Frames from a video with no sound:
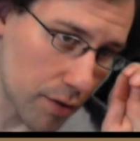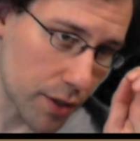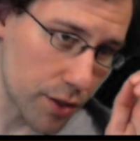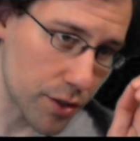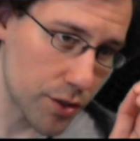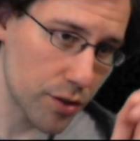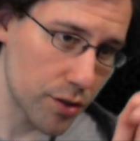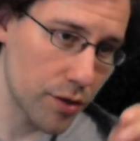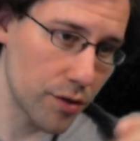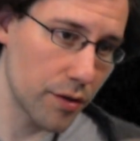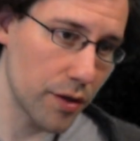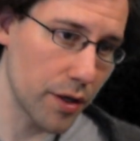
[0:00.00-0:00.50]

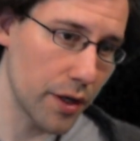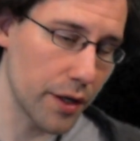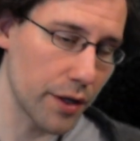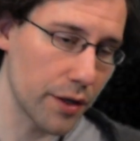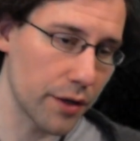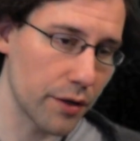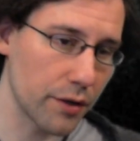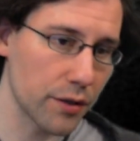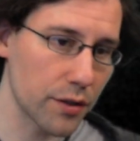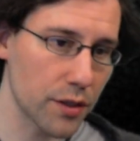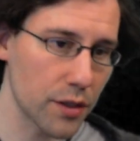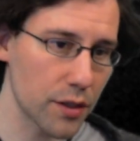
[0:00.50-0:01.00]
question
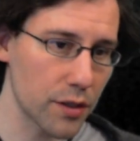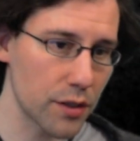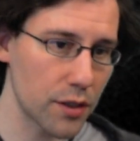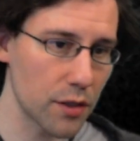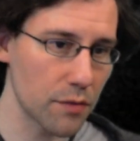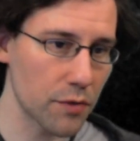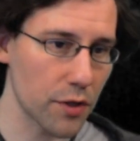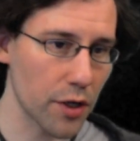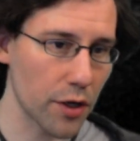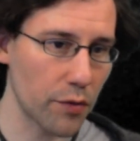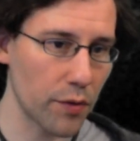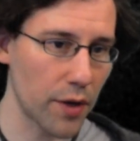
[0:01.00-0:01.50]
is, it
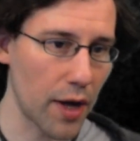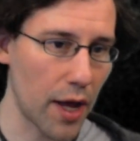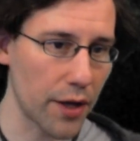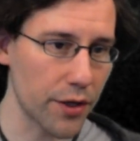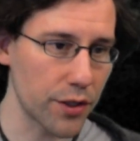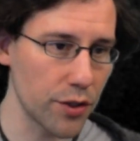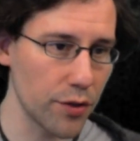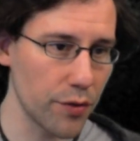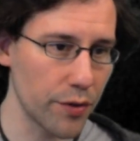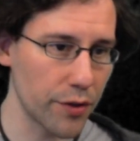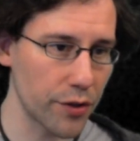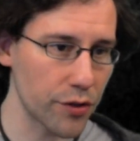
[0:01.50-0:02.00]
seems like we're
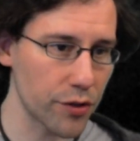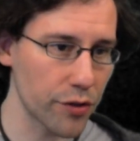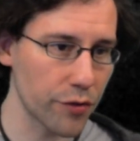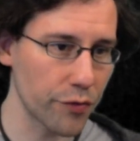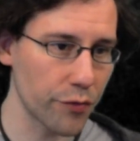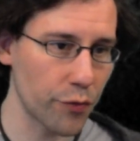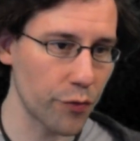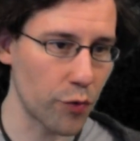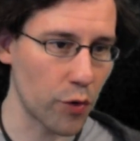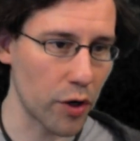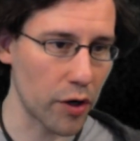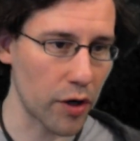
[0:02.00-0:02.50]
not too interested
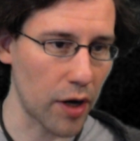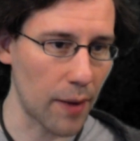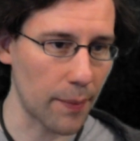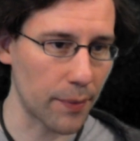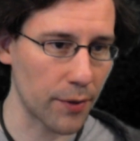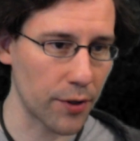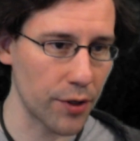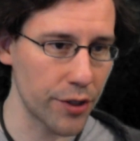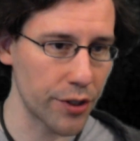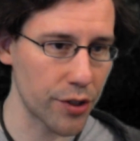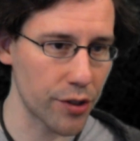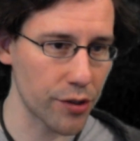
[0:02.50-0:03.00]
in four
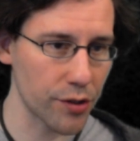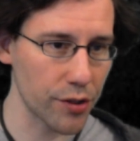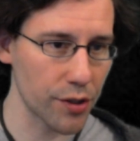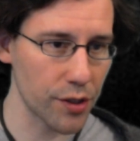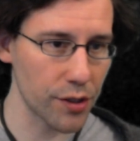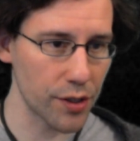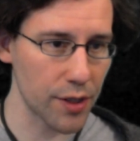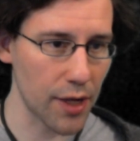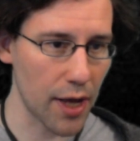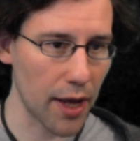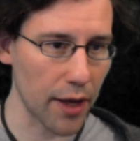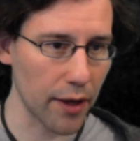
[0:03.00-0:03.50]
drop creatures in
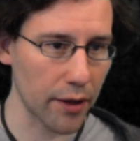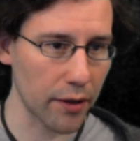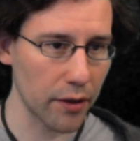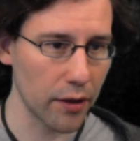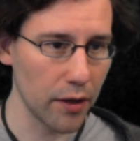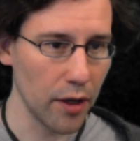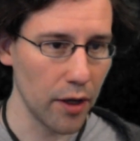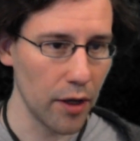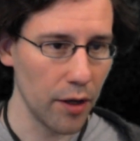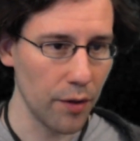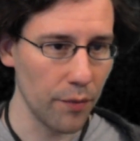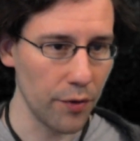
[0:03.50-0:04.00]
this deck,
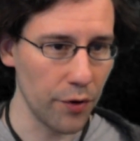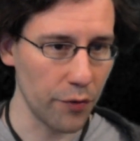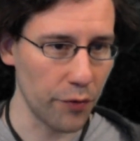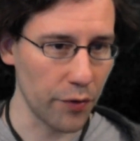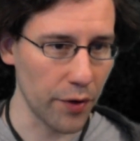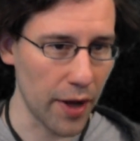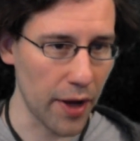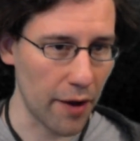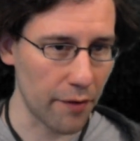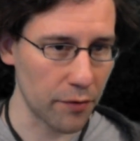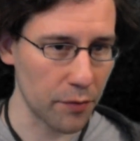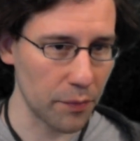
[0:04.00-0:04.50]
but if
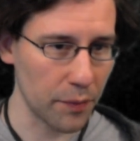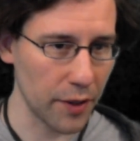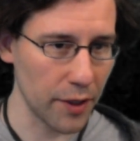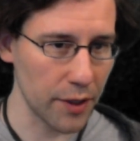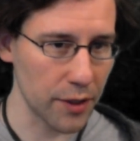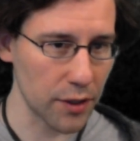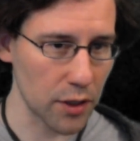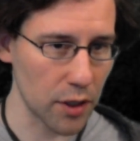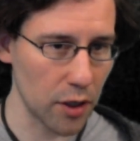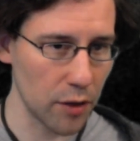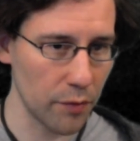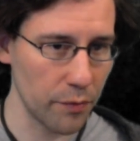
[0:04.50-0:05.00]
we have to
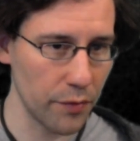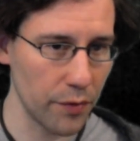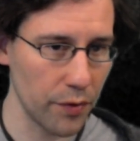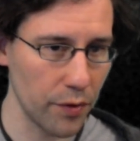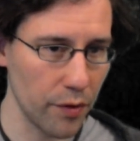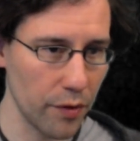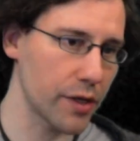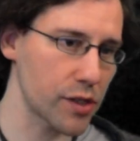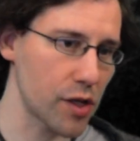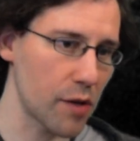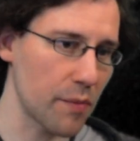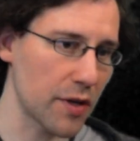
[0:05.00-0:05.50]
play
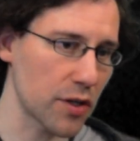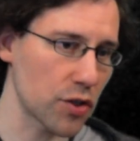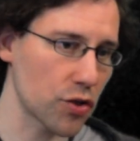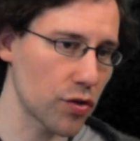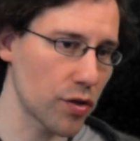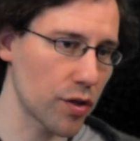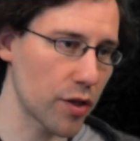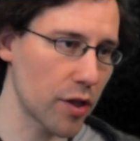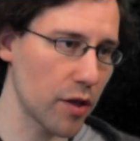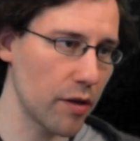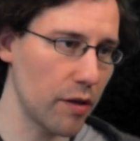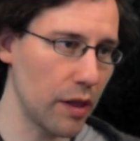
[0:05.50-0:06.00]
some, as I
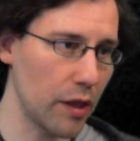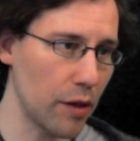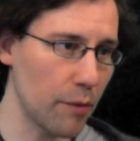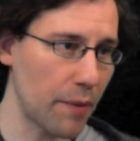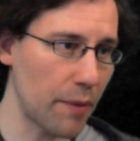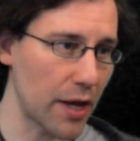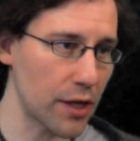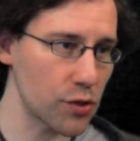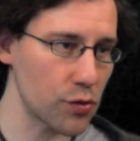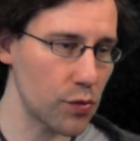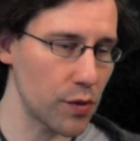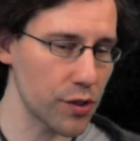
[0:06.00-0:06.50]
mentioned, the, the
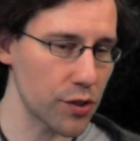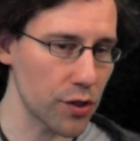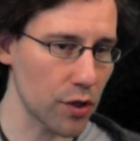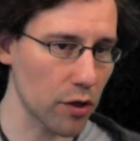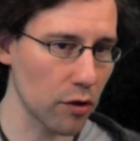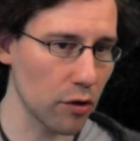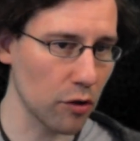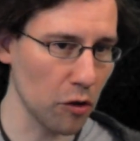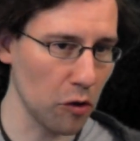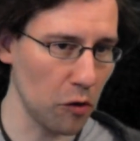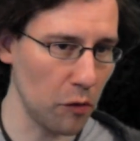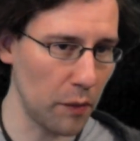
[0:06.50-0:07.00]
best ones
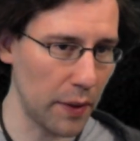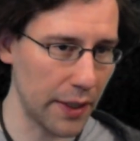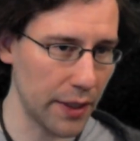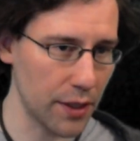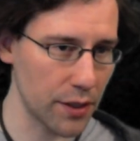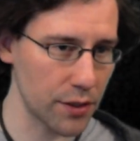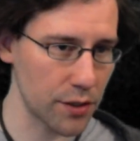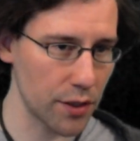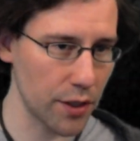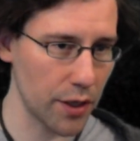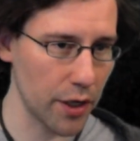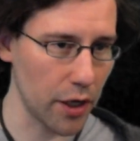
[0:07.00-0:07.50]
are Cruel
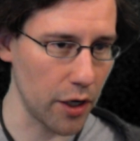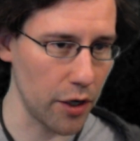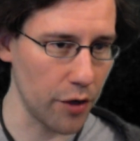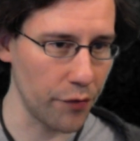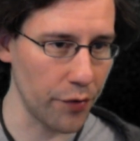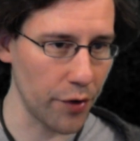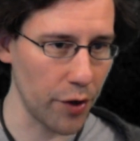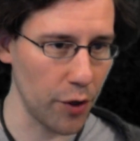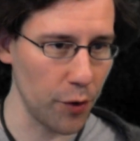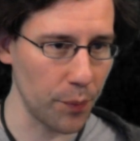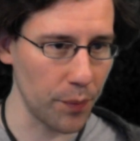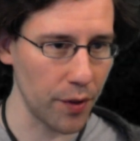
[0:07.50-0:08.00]
Witness and Heron
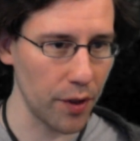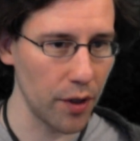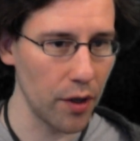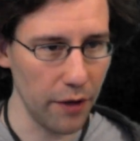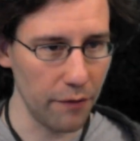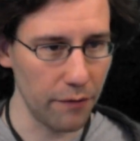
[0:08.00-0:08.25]
of Hope.